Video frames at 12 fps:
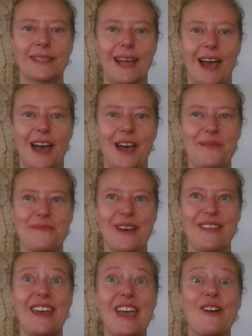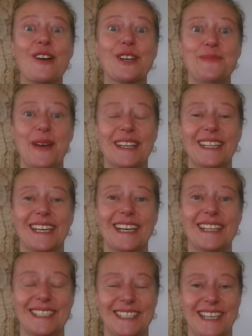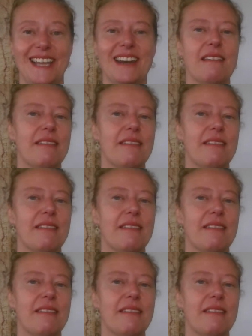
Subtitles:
time, they are expecting a scene.